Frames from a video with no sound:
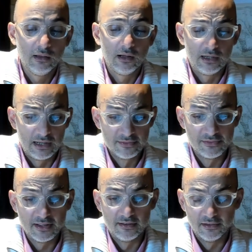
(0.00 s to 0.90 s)

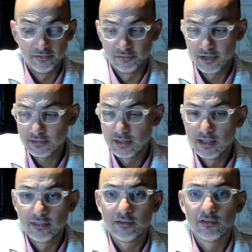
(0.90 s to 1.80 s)
until death,
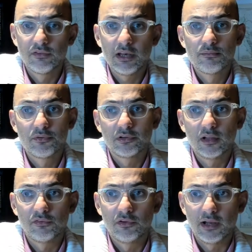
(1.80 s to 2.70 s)
right? This is very important
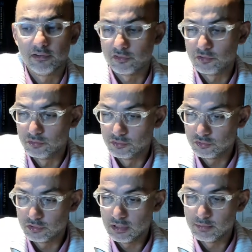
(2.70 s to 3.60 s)
for us to
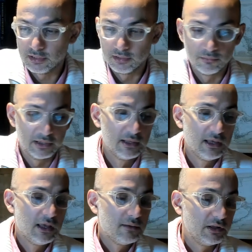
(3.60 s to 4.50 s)
keep it in mind.
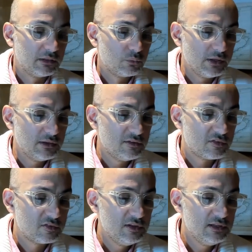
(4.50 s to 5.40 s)
But what is
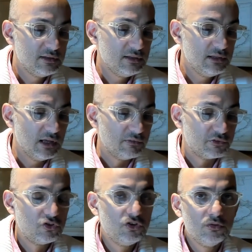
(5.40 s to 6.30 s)
CDF,
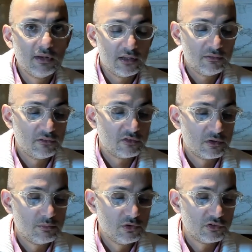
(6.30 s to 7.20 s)
cumulative
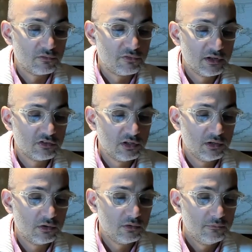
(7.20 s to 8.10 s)
distribution function
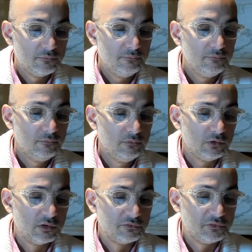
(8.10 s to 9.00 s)

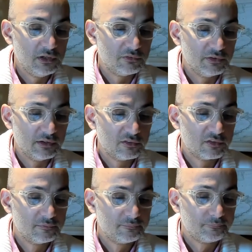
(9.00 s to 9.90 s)
of t of x?
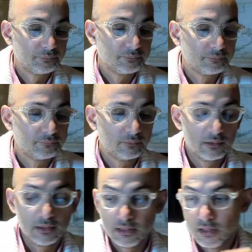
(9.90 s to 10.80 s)

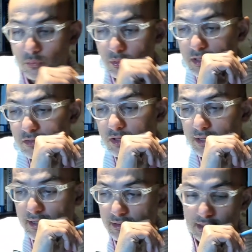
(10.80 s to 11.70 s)
We need to look
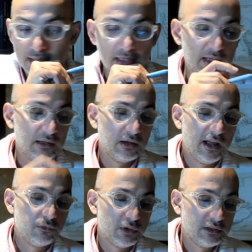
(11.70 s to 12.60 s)
at,
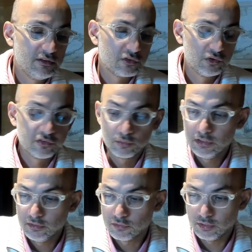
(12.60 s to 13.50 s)
and what is also, we
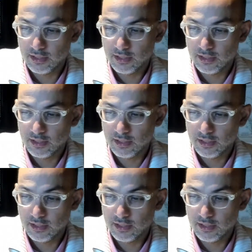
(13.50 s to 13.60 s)
need to look at